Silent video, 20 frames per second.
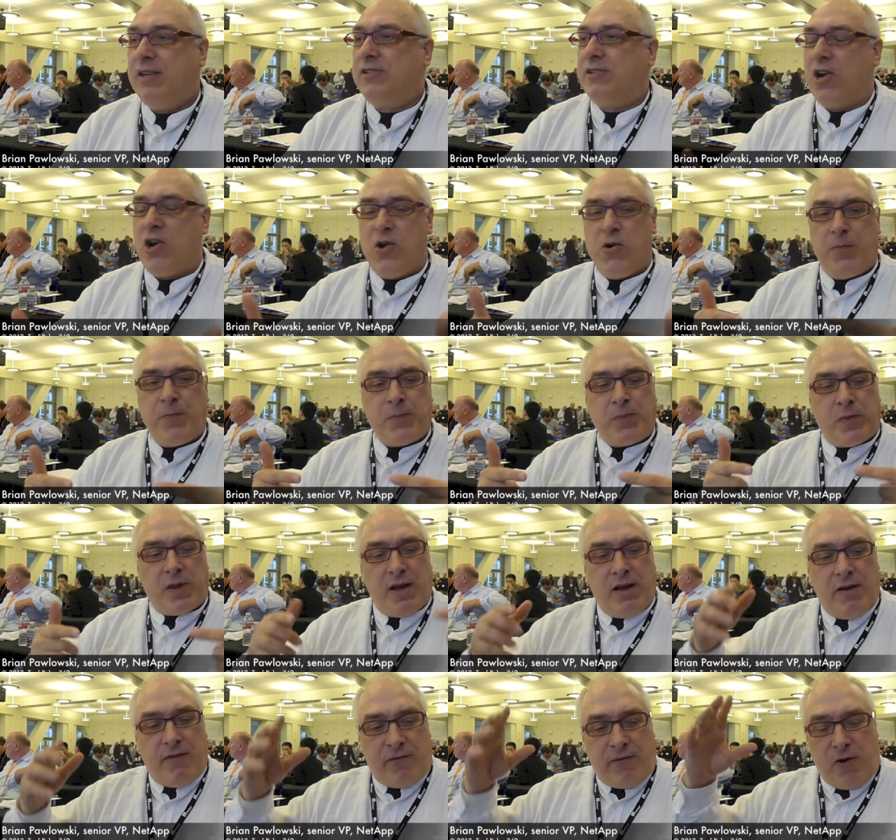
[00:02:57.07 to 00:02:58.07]
So
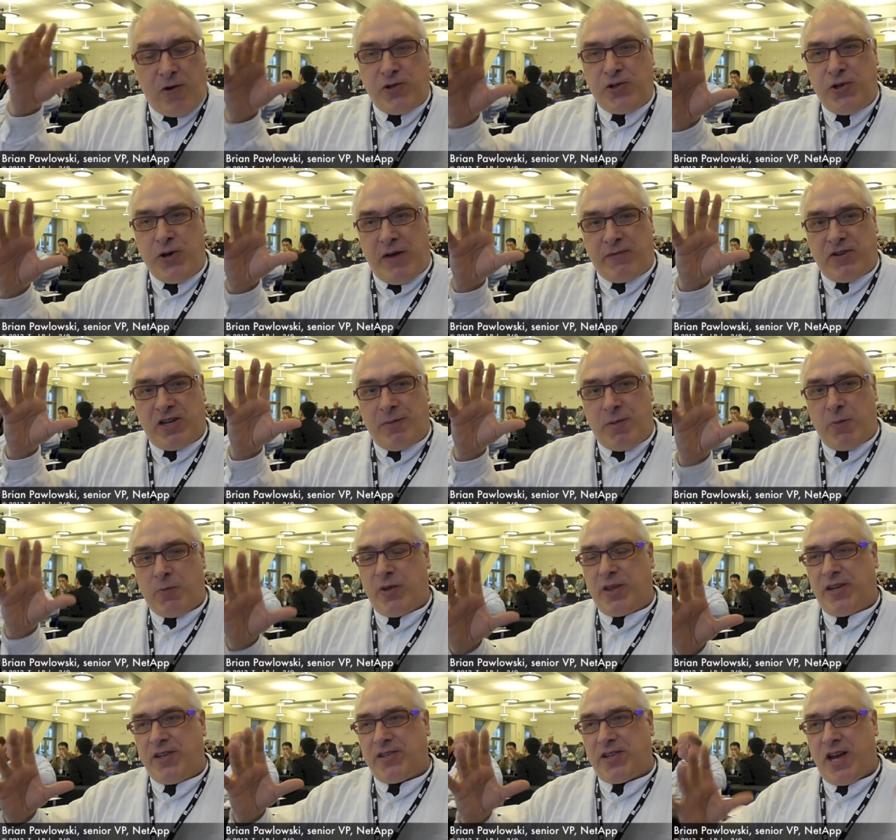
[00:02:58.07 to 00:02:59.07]
First, you have to come
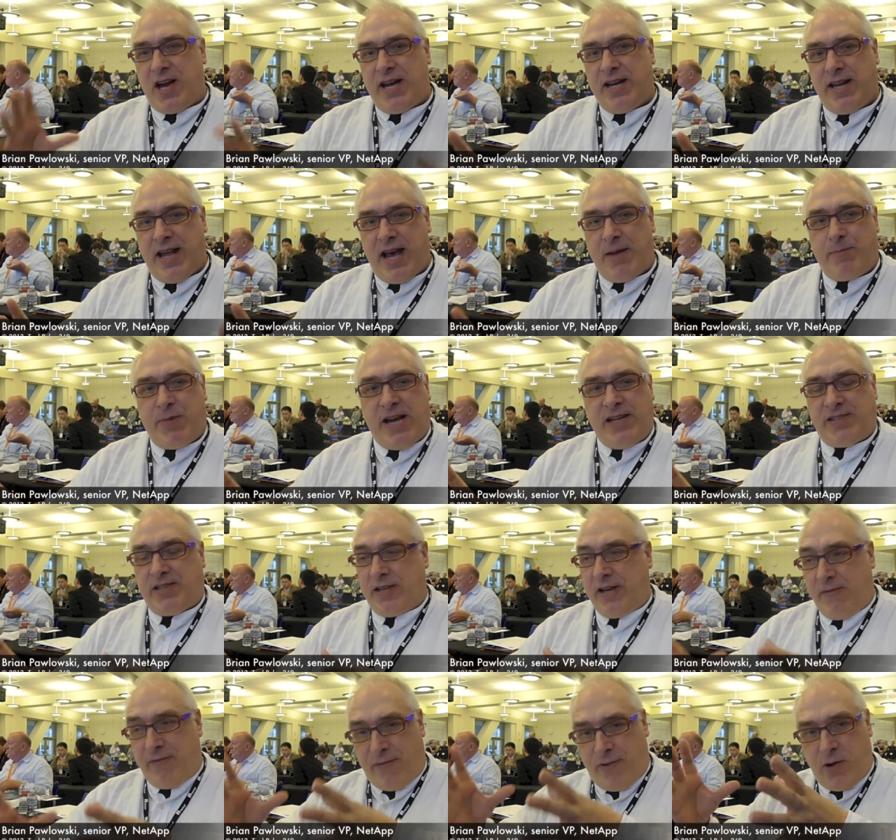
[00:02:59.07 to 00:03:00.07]
up with a design that
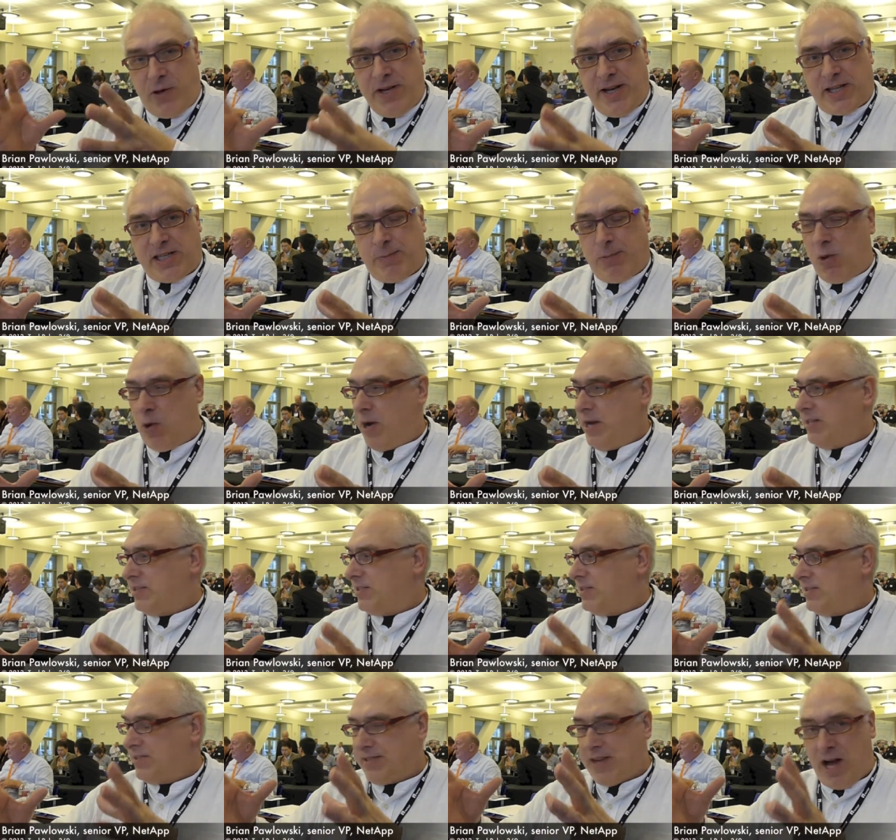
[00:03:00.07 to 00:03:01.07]
basically fully
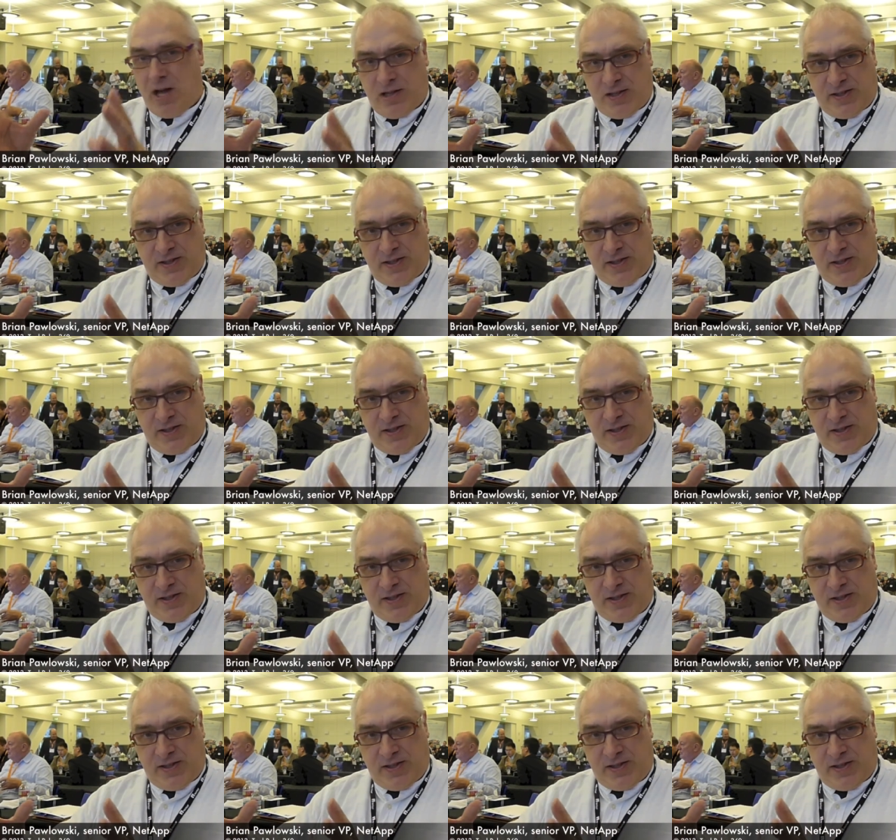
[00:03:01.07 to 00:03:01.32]
exploits solid